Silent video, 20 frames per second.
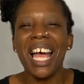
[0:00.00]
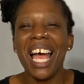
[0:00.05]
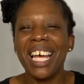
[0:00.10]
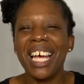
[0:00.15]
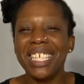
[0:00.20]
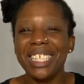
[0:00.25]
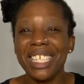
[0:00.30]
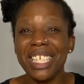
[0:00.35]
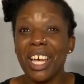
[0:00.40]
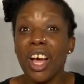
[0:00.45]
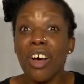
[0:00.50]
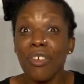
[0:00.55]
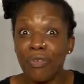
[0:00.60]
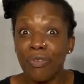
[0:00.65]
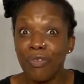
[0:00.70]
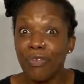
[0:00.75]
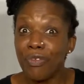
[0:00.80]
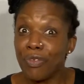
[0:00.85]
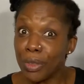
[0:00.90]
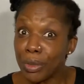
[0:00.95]
Any
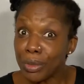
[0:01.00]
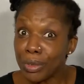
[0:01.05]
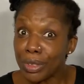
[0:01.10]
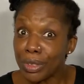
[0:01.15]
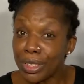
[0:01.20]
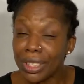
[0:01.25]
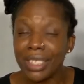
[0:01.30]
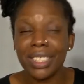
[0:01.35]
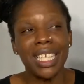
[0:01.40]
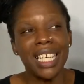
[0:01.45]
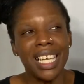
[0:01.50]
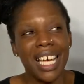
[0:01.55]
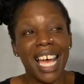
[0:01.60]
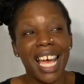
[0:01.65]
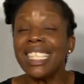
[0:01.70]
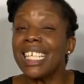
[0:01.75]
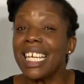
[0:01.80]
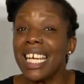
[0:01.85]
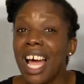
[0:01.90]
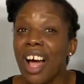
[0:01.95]
fruits?
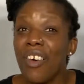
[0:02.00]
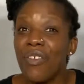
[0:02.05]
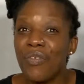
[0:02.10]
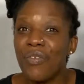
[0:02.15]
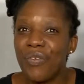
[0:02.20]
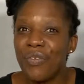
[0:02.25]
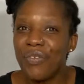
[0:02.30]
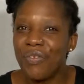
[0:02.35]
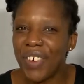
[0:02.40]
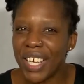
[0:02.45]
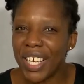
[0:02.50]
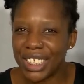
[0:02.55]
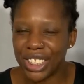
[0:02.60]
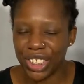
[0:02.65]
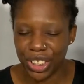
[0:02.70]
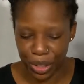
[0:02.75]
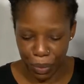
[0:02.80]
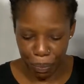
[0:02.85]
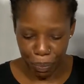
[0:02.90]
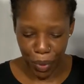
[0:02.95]
Any
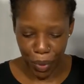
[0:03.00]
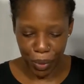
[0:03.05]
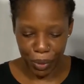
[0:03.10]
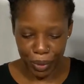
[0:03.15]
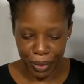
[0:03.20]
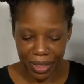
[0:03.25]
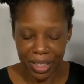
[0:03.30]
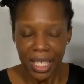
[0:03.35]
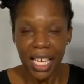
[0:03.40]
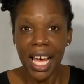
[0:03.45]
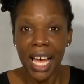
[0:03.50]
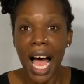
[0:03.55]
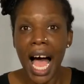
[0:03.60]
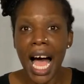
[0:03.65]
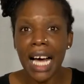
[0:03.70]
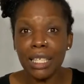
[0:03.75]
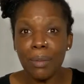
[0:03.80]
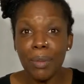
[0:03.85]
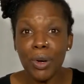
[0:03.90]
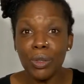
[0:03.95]
vegetables?
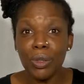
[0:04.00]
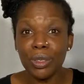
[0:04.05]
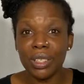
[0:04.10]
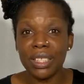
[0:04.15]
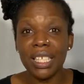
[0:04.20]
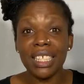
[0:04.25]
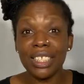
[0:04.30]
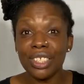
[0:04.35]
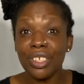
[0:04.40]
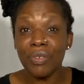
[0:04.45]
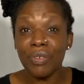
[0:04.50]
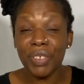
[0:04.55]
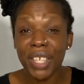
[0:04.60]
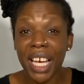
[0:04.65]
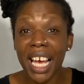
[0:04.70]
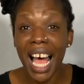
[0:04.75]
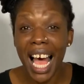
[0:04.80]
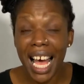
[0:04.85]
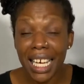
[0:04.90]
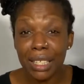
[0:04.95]
Animals. Let's not forget
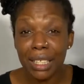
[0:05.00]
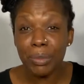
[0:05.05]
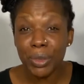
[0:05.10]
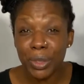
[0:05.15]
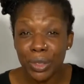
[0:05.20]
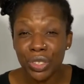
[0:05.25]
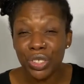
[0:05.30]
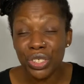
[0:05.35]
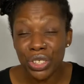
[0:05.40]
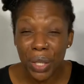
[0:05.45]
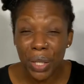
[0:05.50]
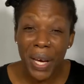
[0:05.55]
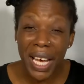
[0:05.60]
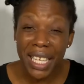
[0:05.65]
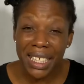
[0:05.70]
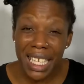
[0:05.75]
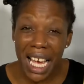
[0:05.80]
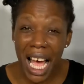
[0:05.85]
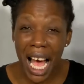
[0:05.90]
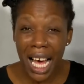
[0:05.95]
animals. Do you know
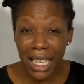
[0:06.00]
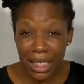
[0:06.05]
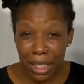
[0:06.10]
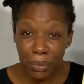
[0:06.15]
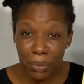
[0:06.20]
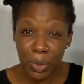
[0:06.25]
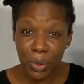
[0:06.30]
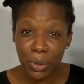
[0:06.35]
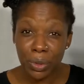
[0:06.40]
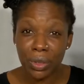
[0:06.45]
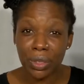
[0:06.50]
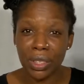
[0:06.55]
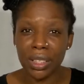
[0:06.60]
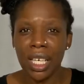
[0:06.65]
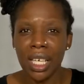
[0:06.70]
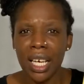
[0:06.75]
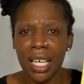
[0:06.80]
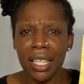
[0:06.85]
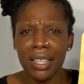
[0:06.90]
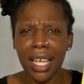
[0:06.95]
any animals
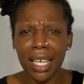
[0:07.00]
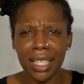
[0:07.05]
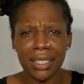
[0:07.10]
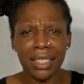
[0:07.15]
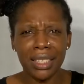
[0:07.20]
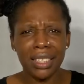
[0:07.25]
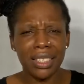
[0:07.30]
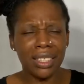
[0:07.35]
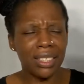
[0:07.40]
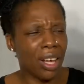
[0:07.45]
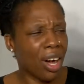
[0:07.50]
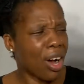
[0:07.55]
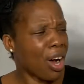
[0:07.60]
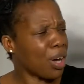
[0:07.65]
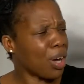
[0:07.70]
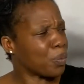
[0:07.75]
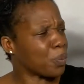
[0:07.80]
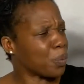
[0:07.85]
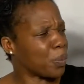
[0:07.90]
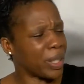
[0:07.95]
that start
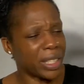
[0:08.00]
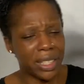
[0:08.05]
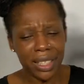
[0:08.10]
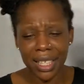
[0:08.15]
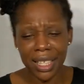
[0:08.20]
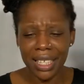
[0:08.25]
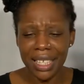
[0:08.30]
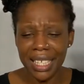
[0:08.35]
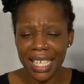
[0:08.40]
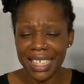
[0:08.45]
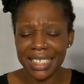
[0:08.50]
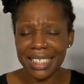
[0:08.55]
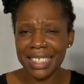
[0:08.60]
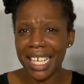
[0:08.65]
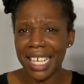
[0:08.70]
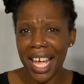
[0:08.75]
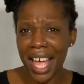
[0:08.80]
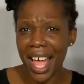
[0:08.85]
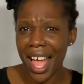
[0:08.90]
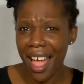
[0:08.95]
with the letter
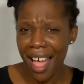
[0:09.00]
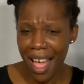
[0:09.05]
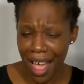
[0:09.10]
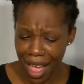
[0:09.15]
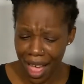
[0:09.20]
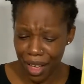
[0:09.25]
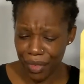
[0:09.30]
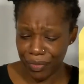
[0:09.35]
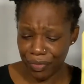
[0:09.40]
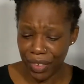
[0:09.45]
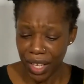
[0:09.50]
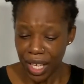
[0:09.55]
F?